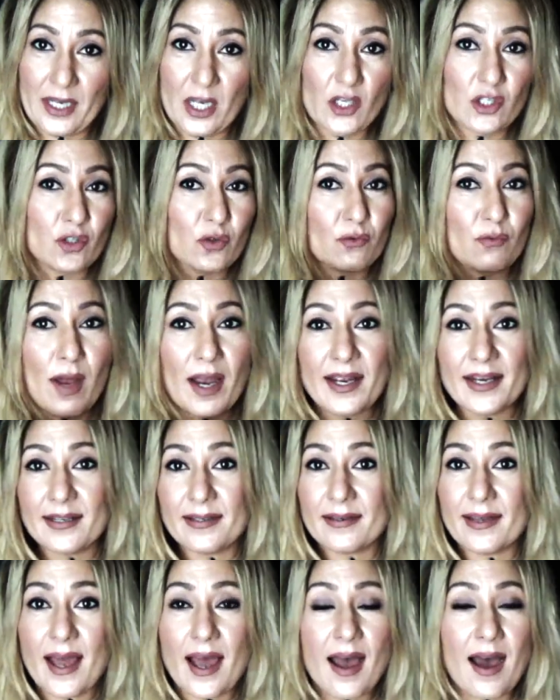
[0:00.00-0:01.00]
So
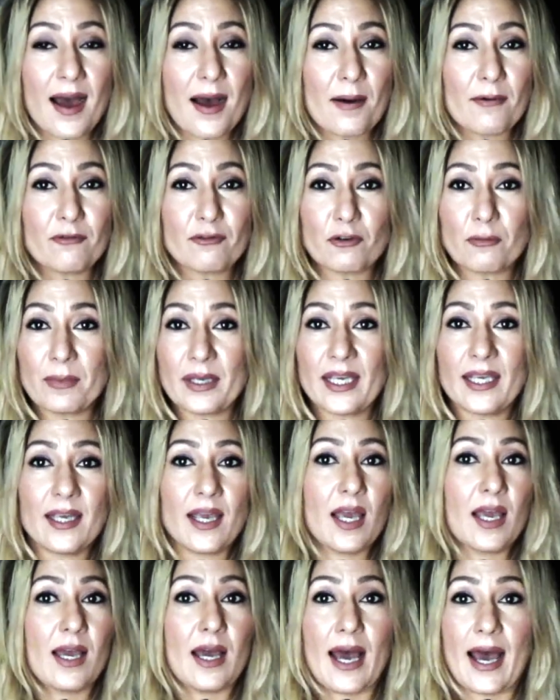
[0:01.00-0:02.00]
write uh, for me
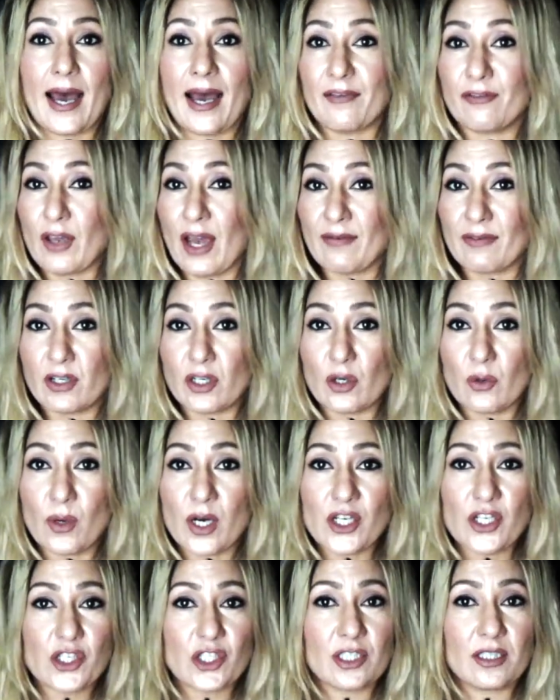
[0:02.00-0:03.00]
uh, if you have any
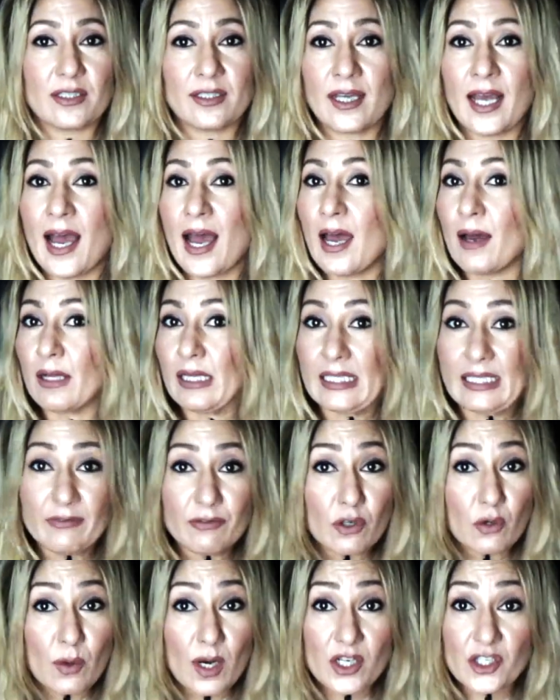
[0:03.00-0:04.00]
question. Leave
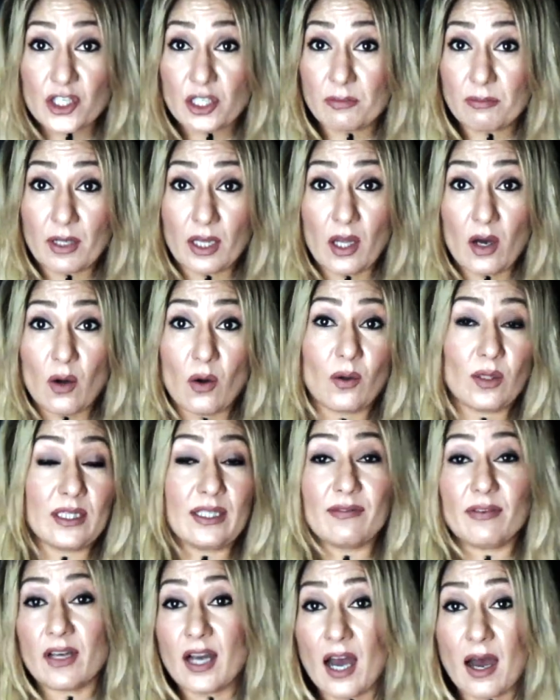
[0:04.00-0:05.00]
your question below.
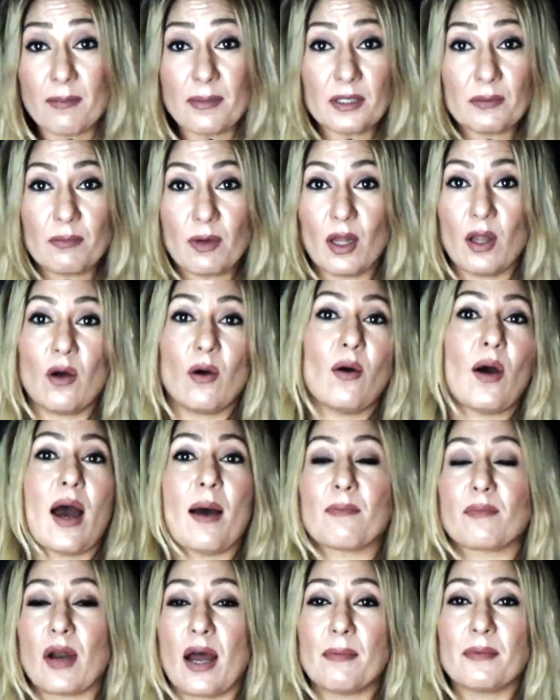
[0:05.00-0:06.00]
Leave a comment below. I
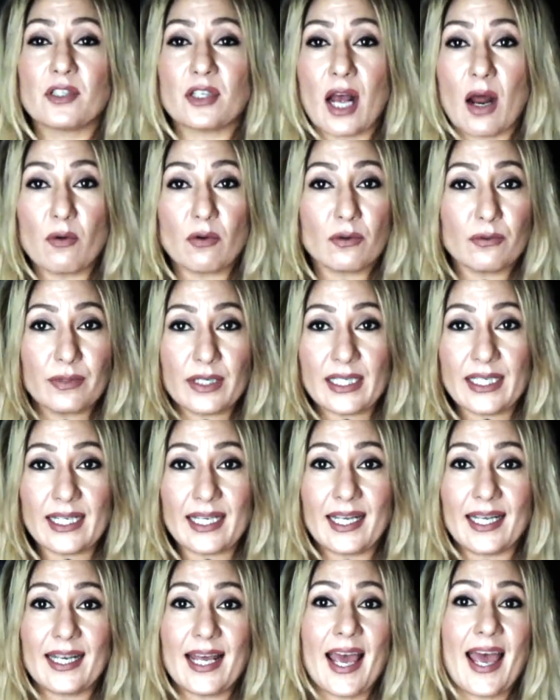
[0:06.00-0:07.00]
promise I will read
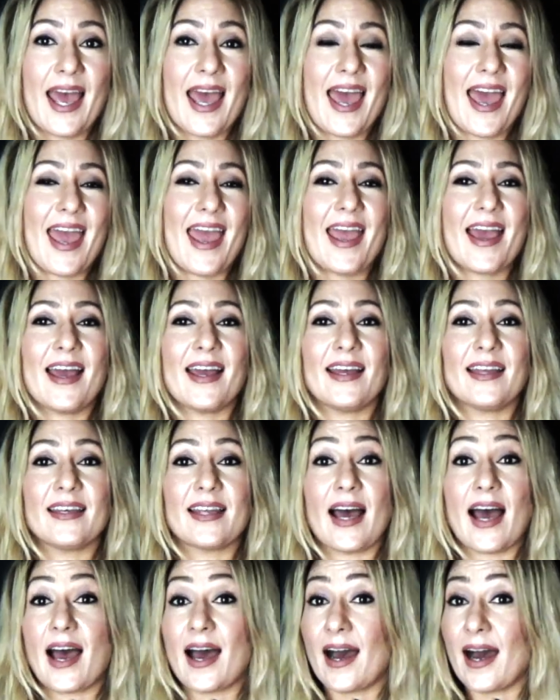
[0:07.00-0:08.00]
it. And
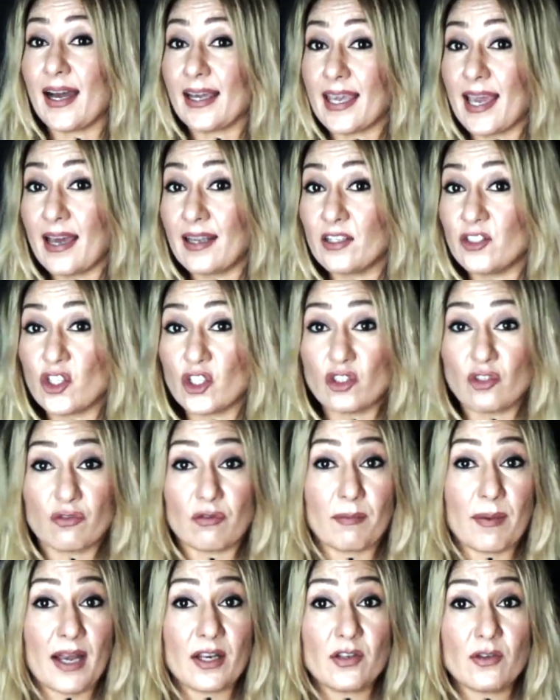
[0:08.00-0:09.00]
uh, again, just to
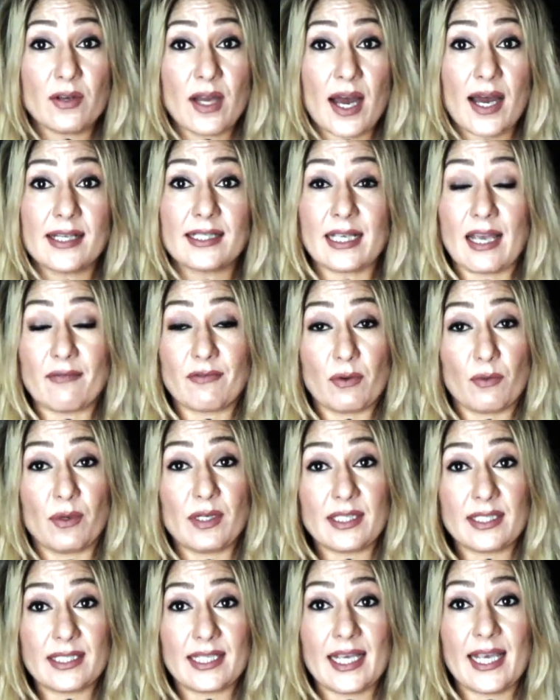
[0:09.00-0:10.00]
remind you guys, every
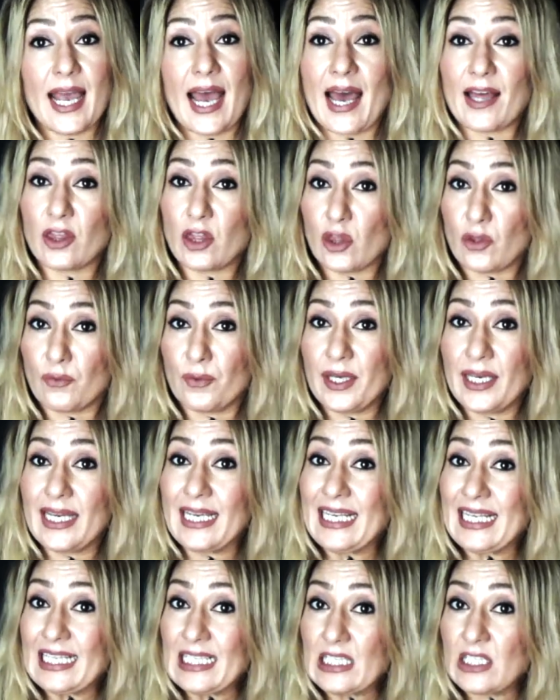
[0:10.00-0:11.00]
Wednesday at three
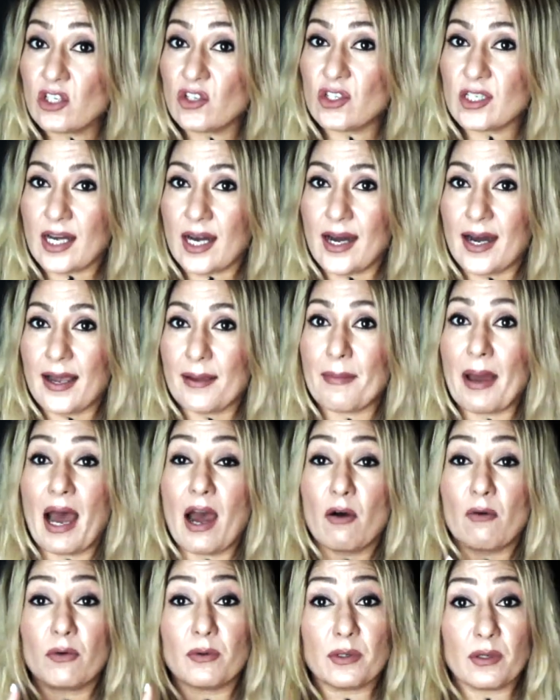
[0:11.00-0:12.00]
Eastern Time,
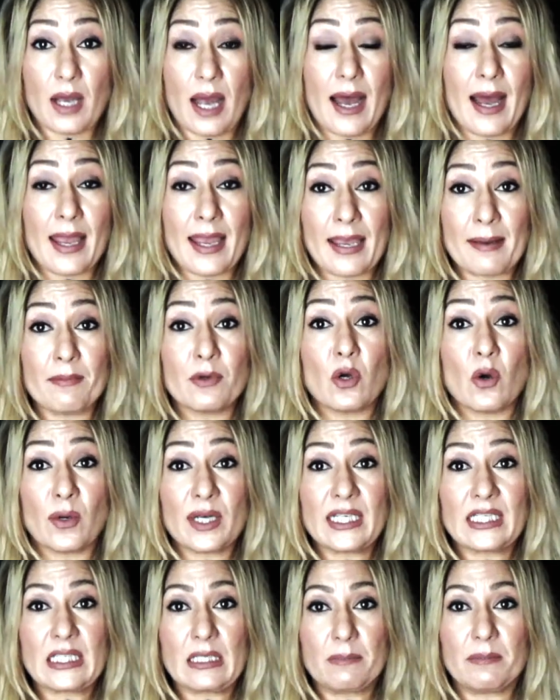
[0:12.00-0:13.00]
I, will, I am
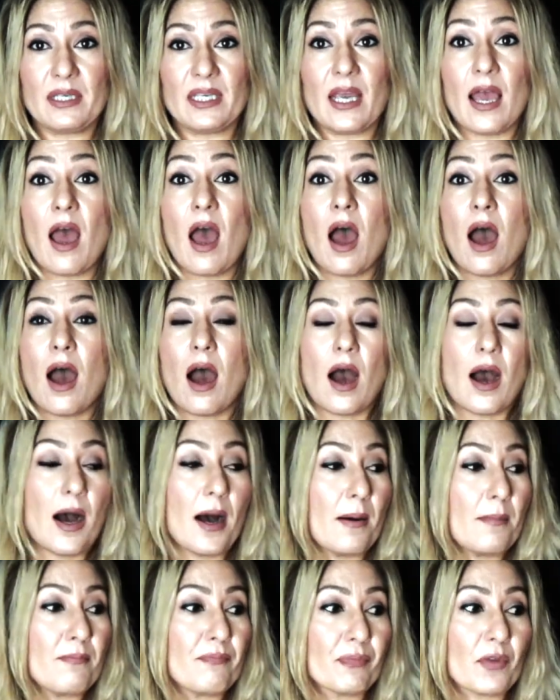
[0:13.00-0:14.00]
going to be
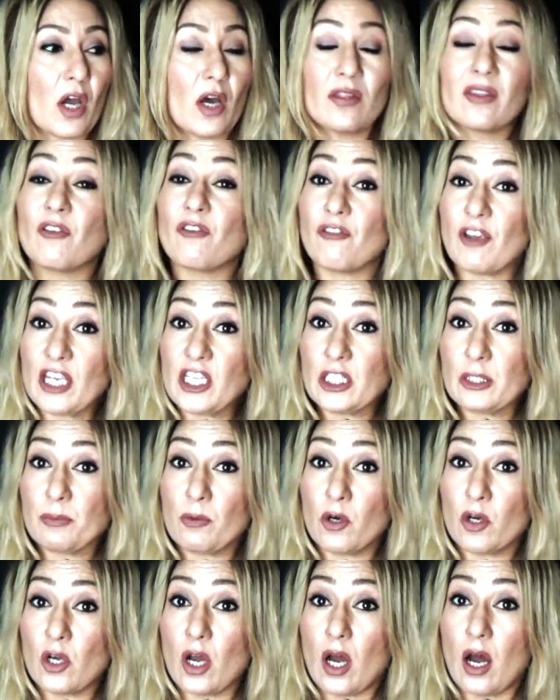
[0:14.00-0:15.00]
um, on the
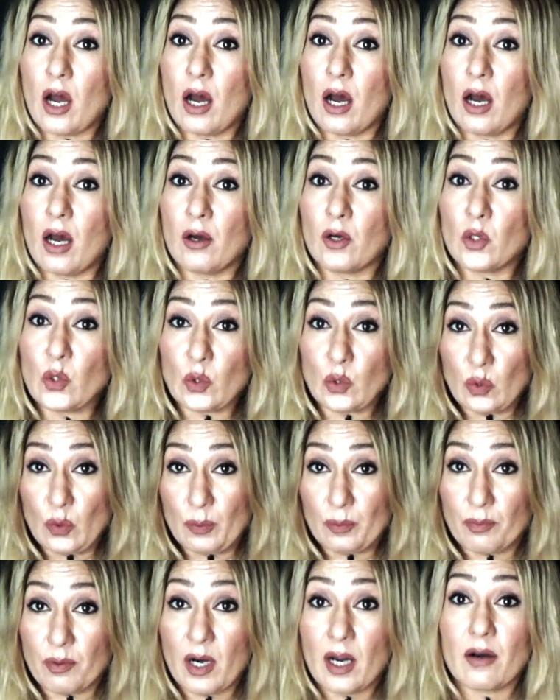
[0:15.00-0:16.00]
Facebook uh,
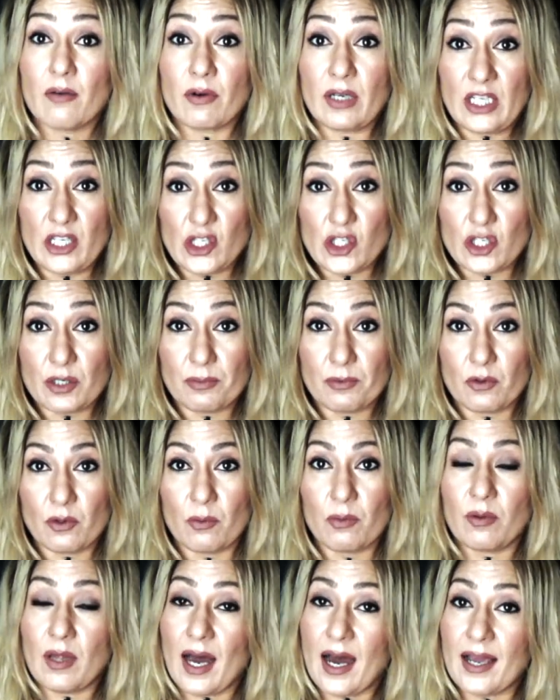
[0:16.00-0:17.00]
group, relationship
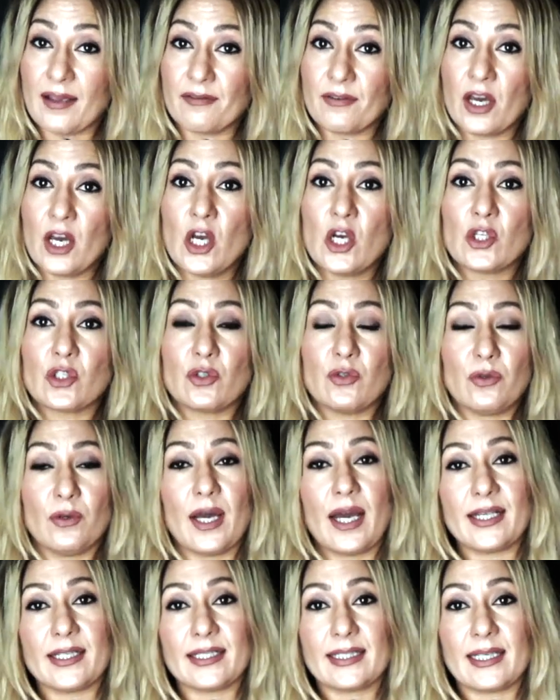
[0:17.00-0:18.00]
group live. So you
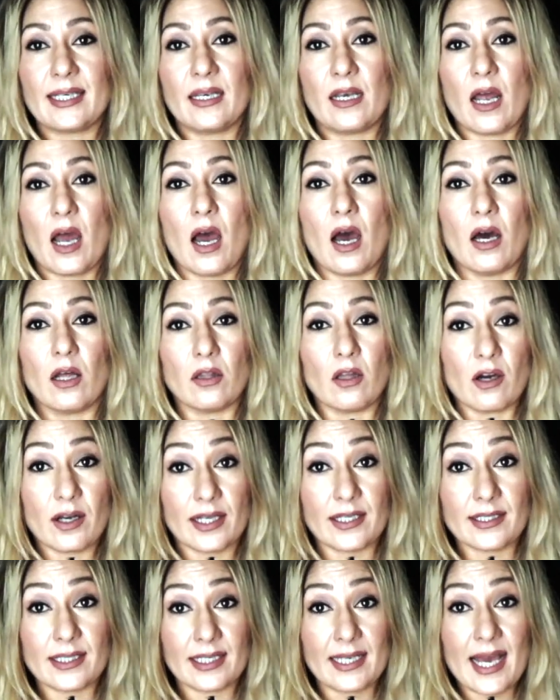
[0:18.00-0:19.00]
guys can uh, log
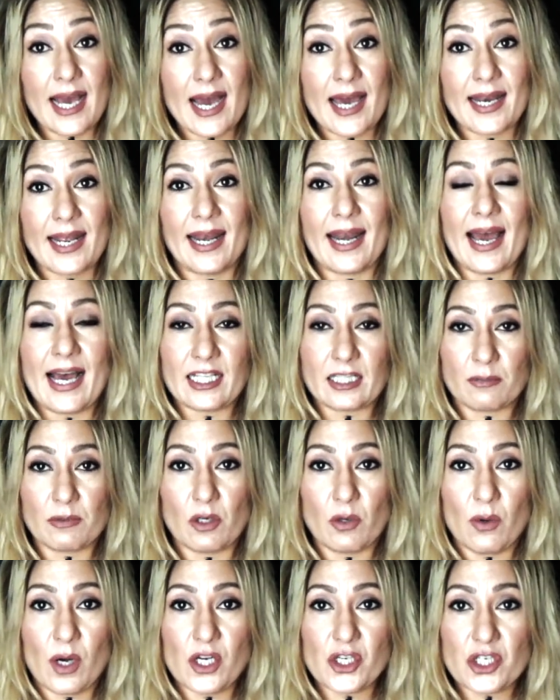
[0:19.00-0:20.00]
into that and ask me a
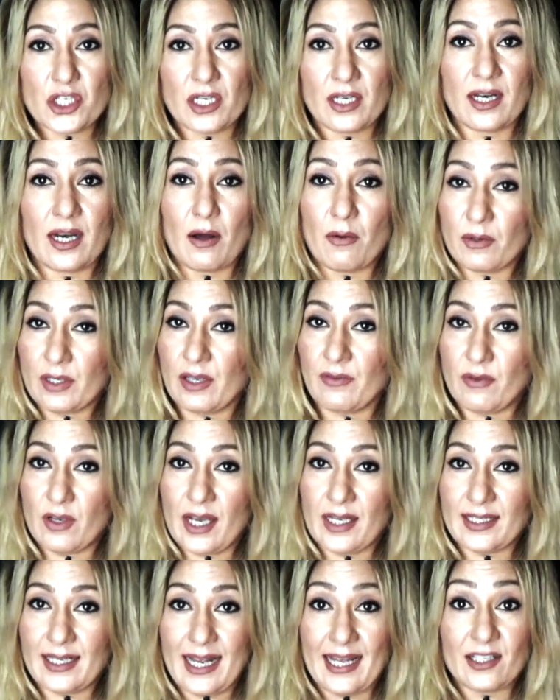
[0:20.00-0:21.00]
question, and I will give you
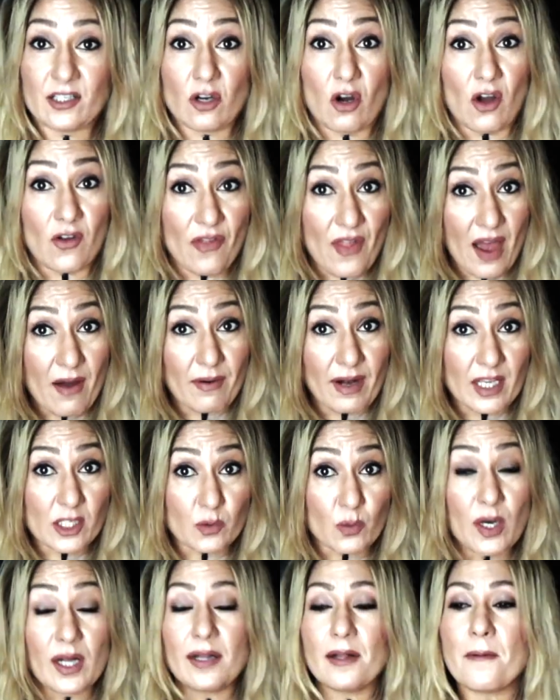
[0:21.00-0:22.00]
guys an answer on that one as
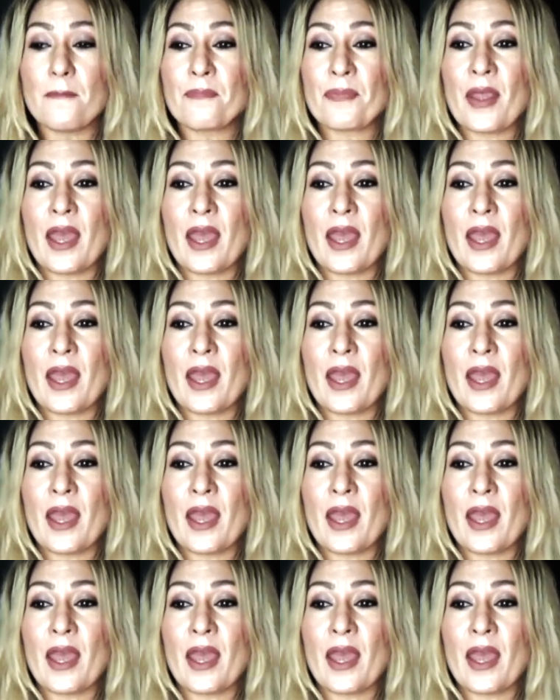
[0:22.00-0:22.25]
well.